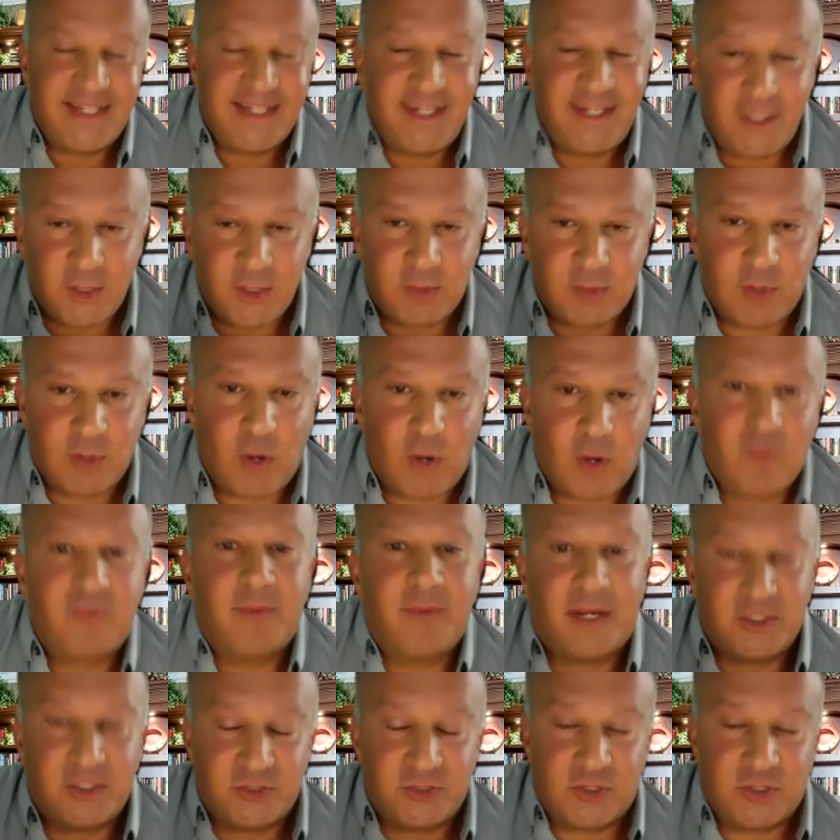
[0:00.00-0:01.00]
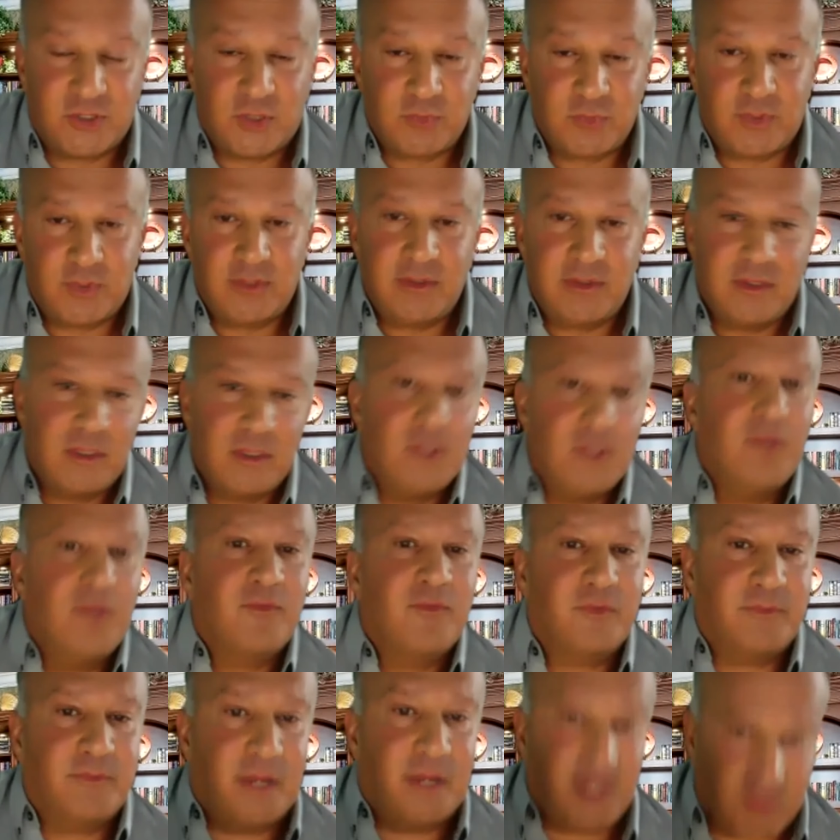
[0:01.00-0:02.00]
to grow for my children, for
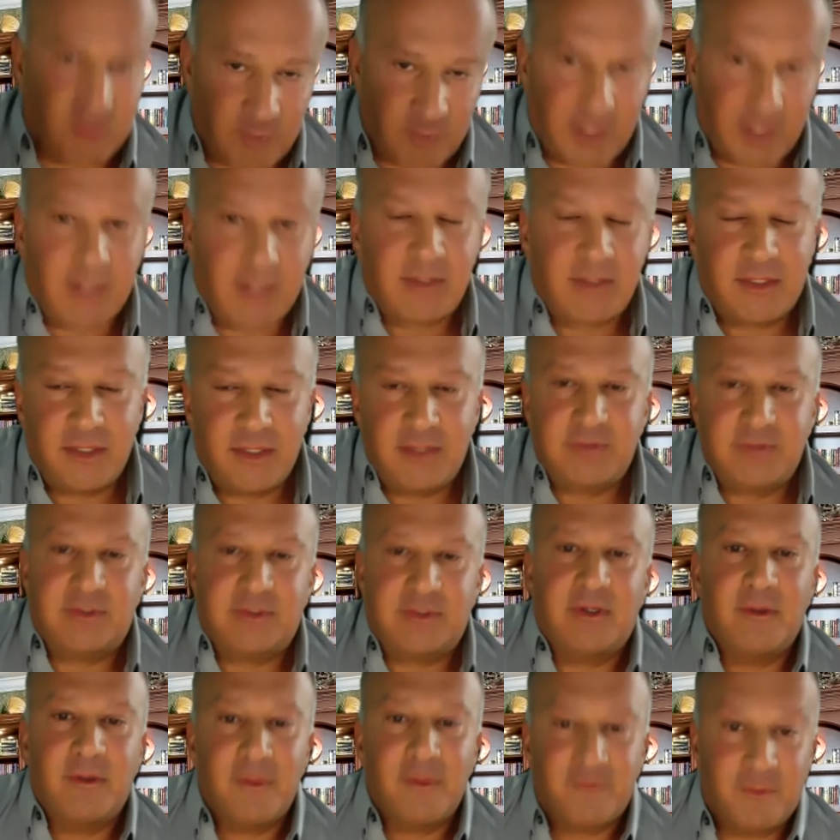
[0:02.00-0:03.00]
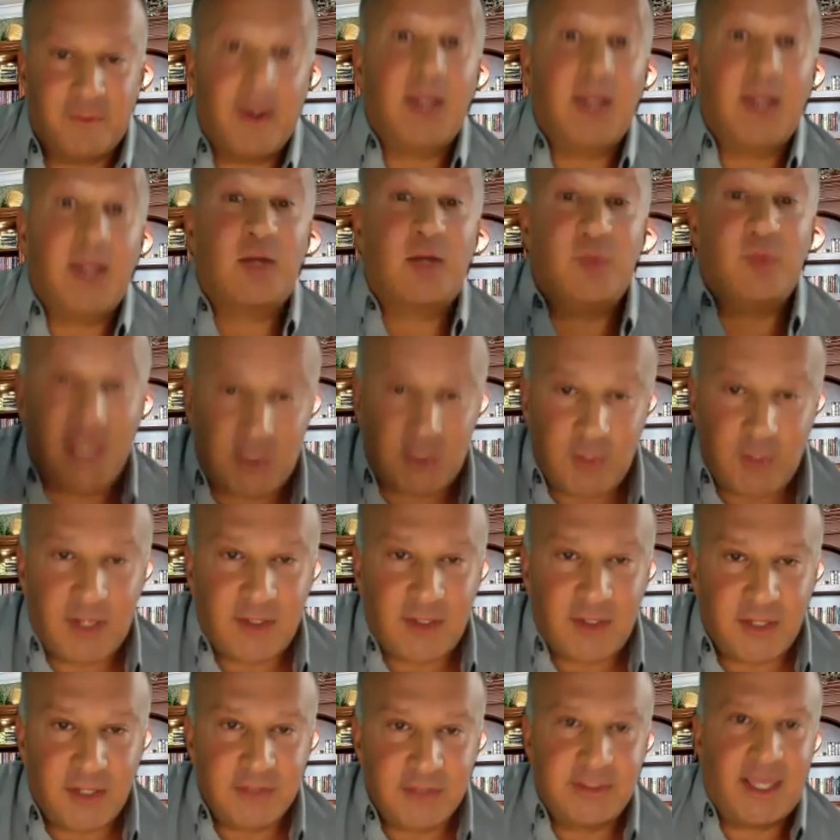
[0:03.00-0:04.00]
my grandkids, for my great
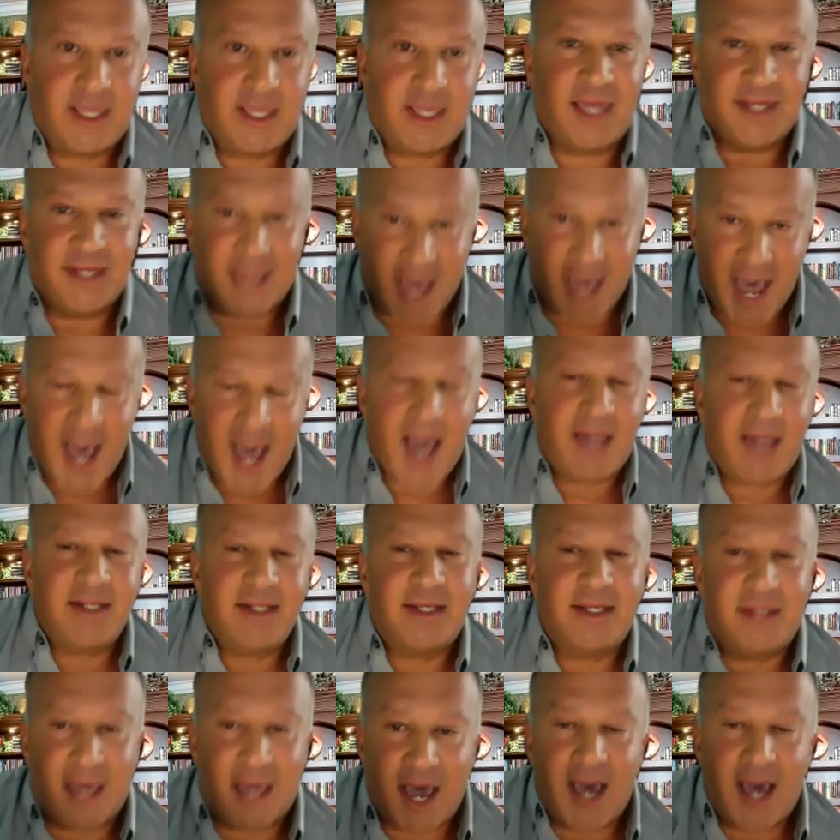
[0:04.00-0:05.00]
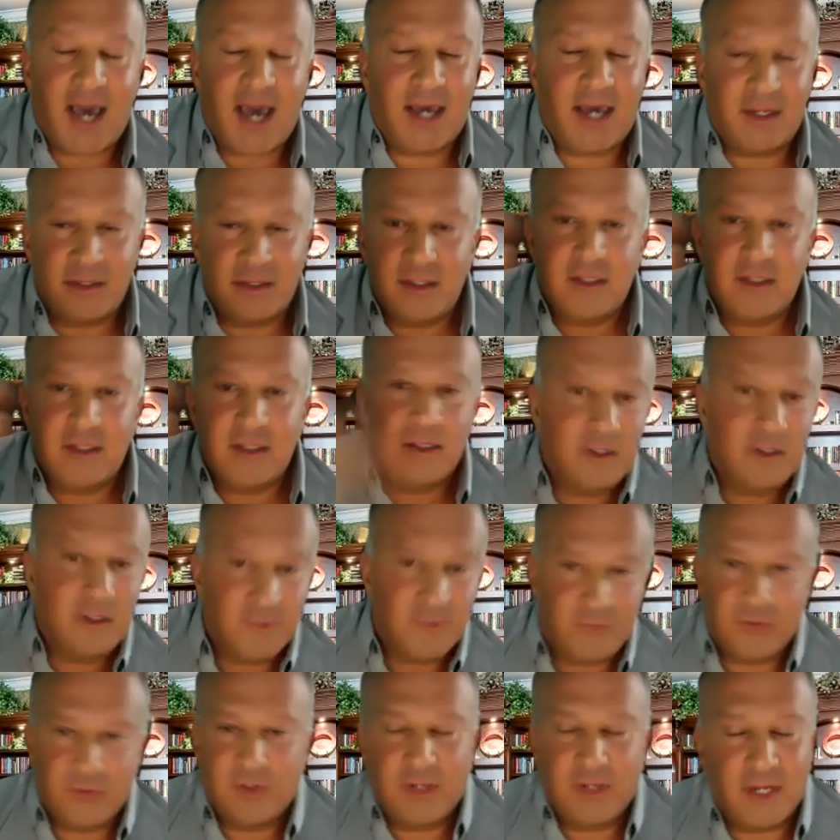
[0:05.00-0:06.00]
grandkids, and on
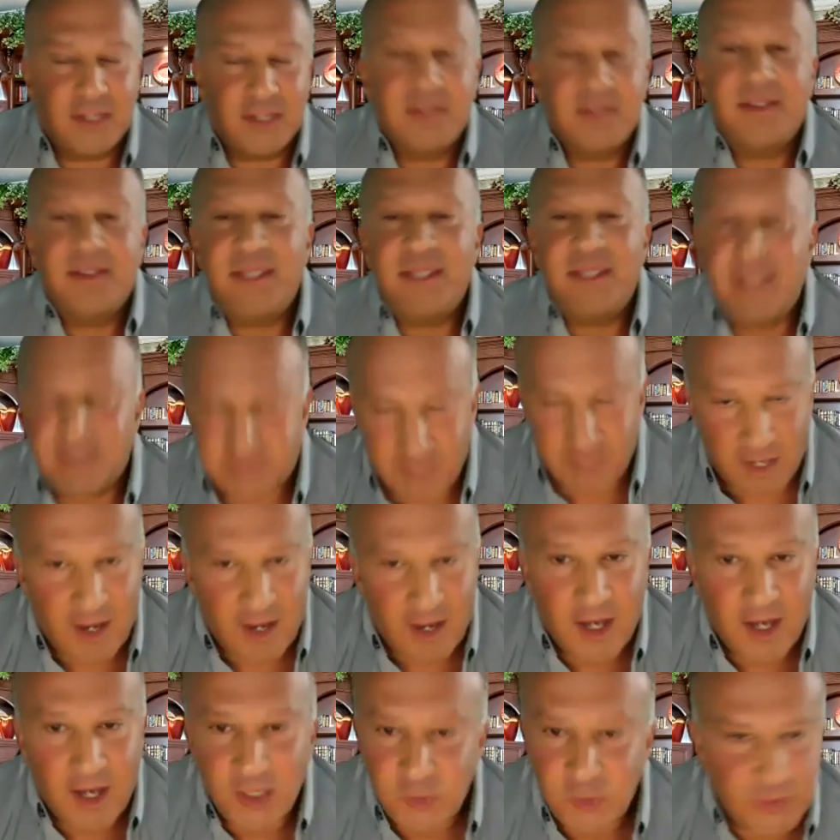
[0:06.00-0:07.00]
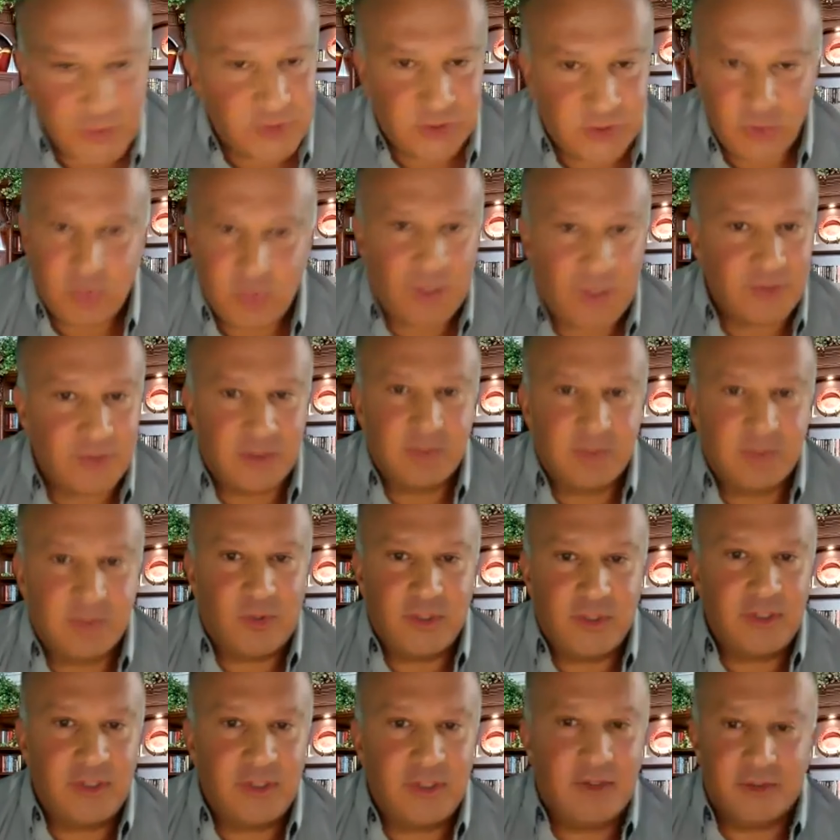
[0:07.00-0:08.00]
for at least 100, 200 more
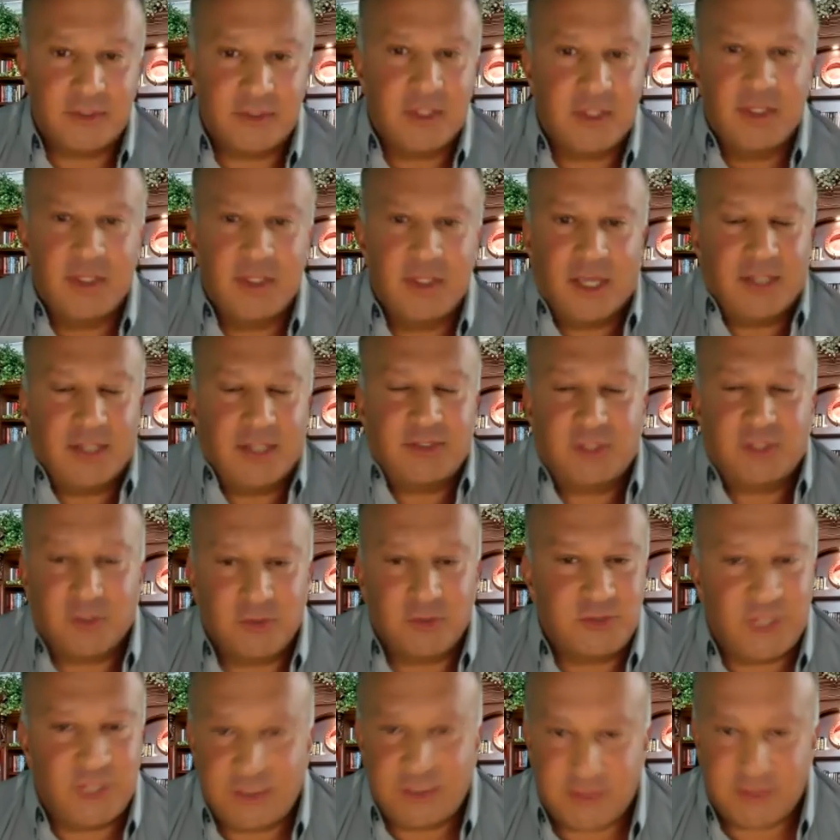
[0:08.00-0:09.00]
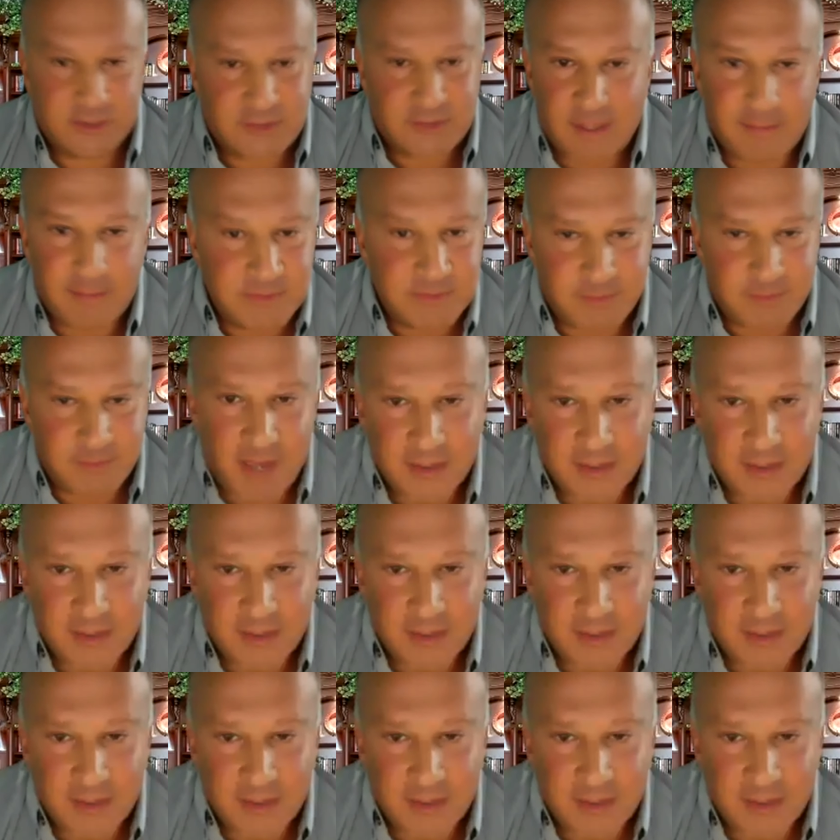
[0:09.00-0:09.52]
years until Jesus comes back.